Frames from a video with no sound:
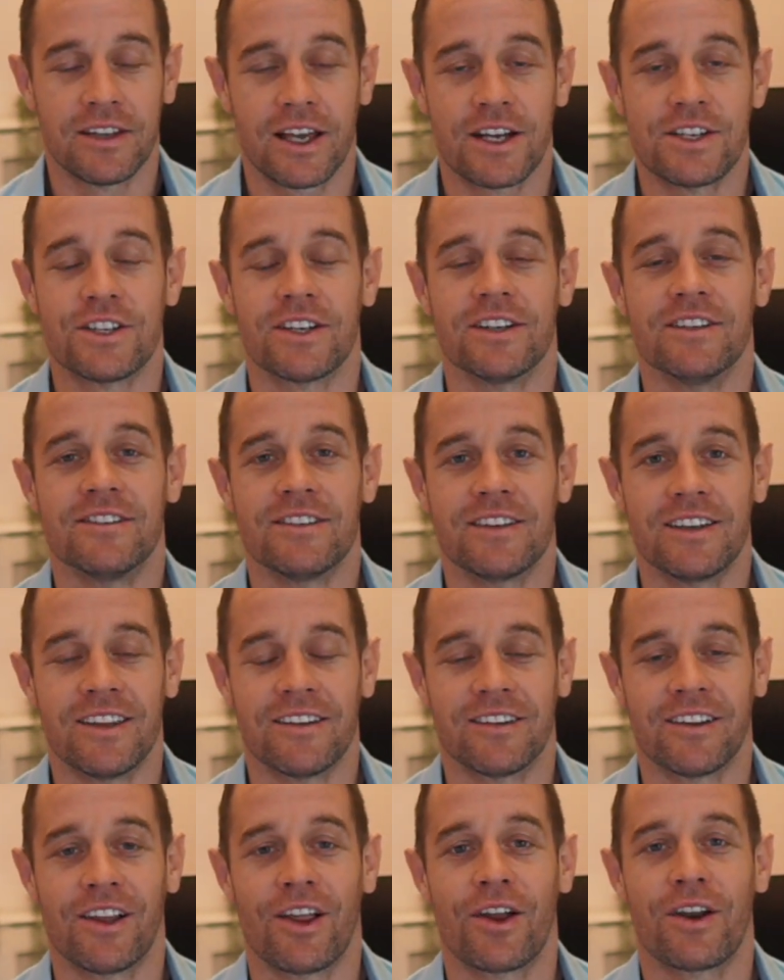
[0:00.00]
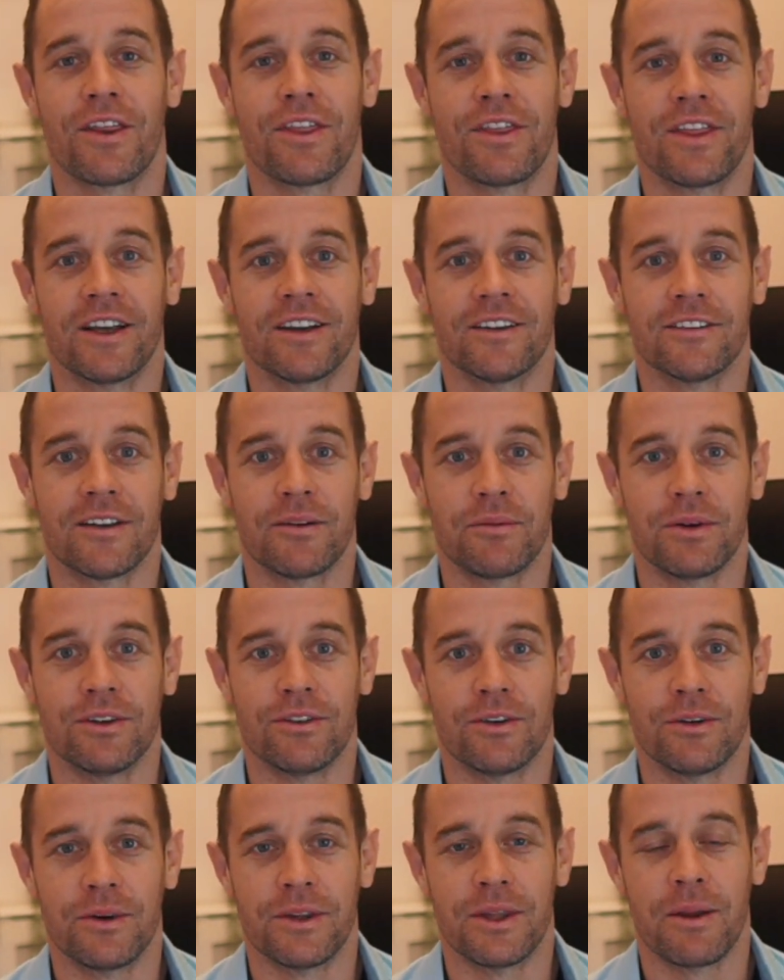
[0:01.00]
As you can see, there's a lot of things that we
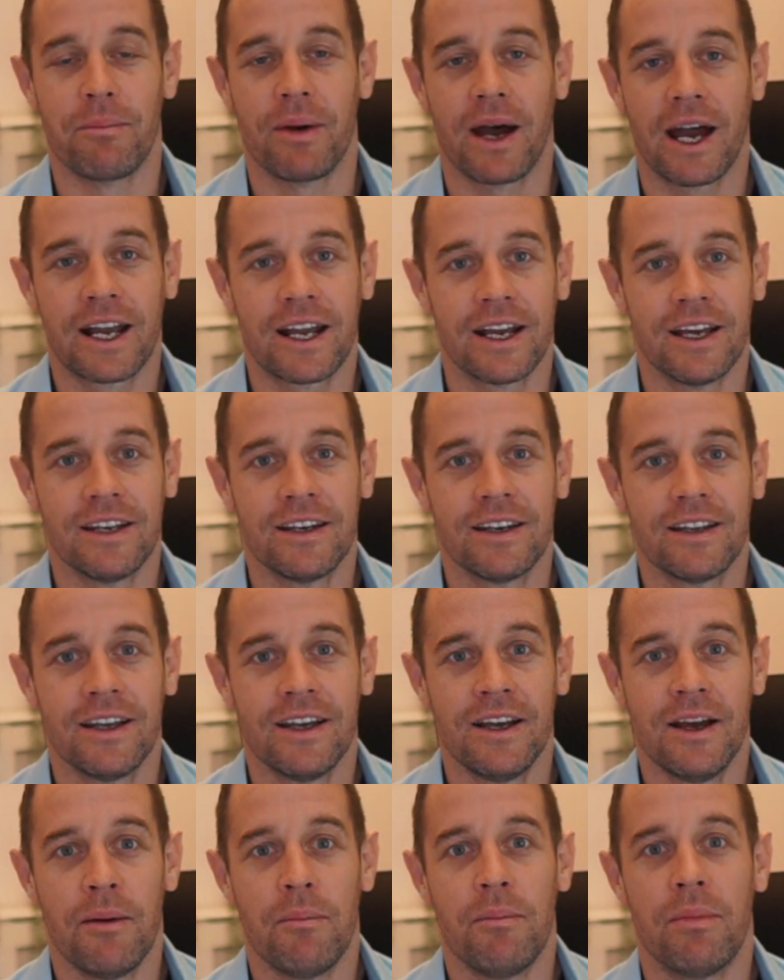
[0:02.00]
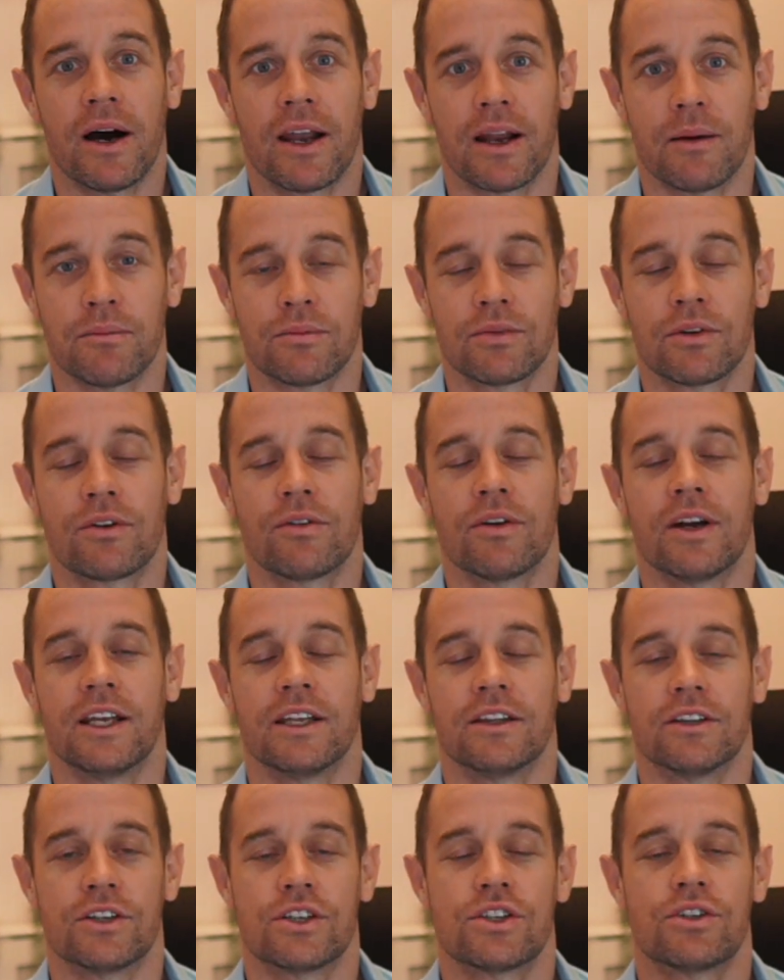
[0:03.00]
do in the back end, but I'm
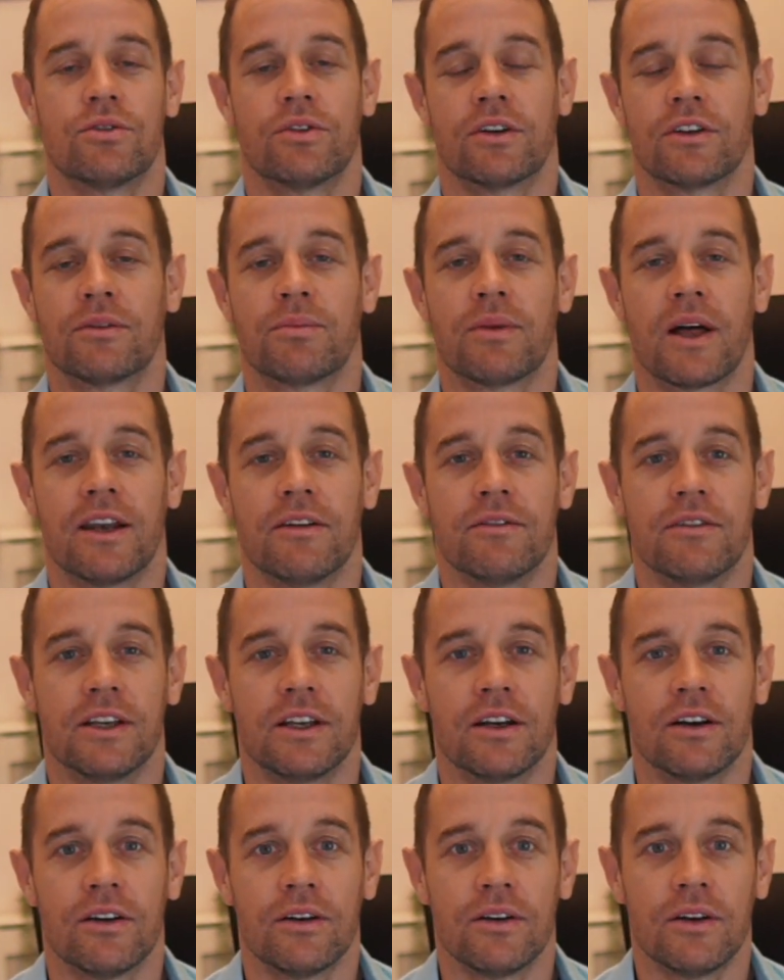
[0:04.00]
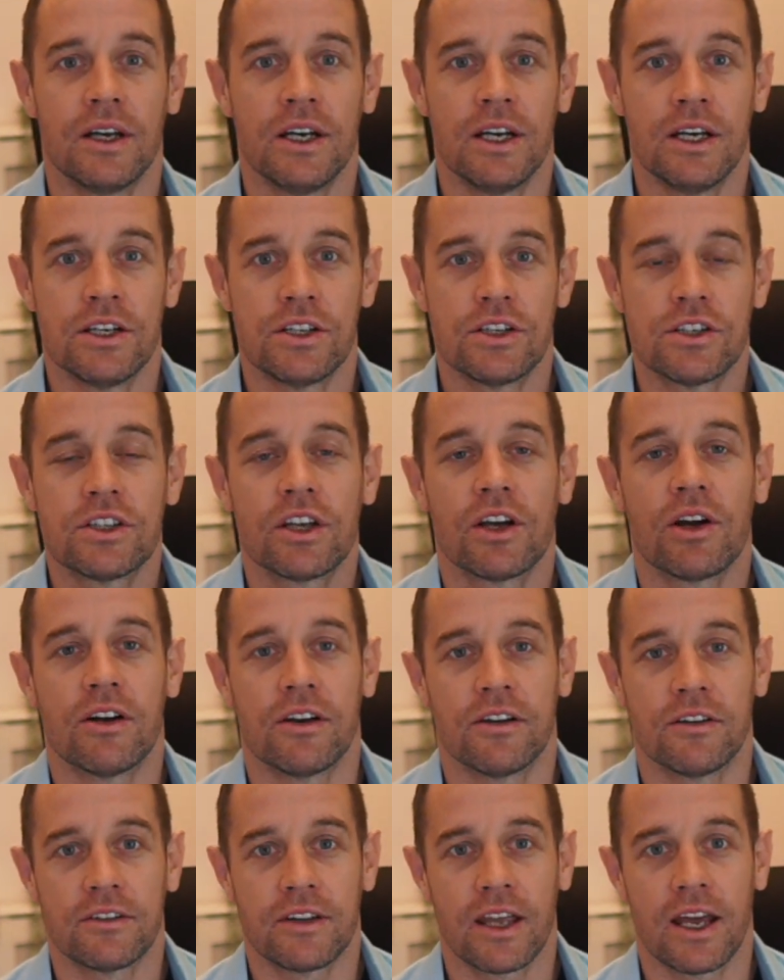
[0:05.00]
creating this short explainer video just so you
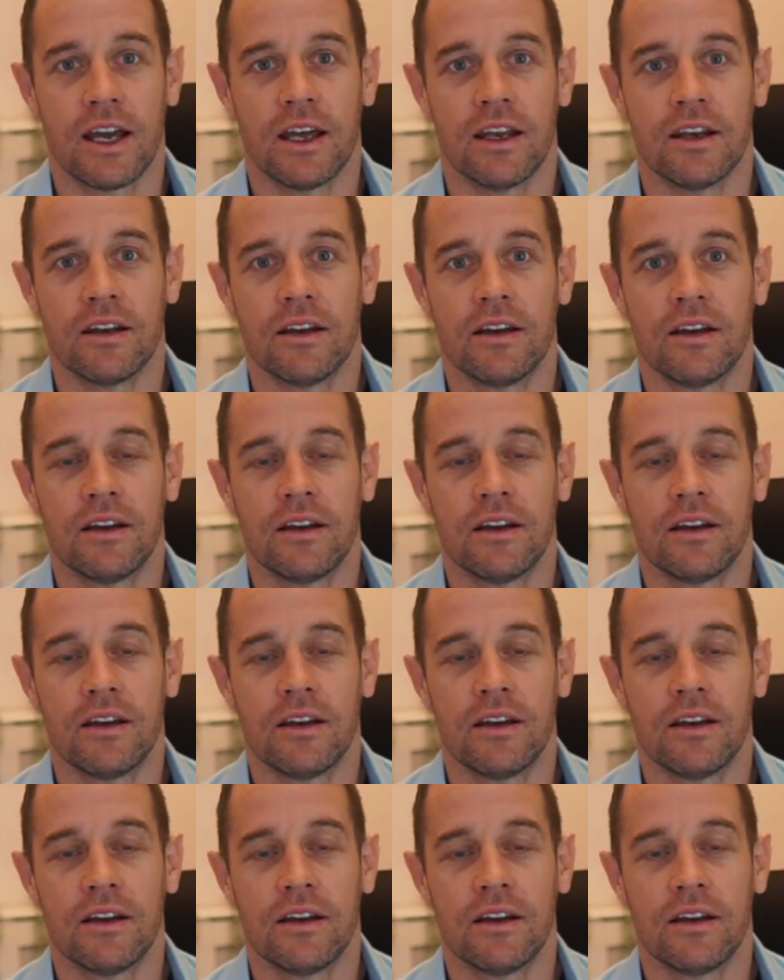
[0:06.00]
understand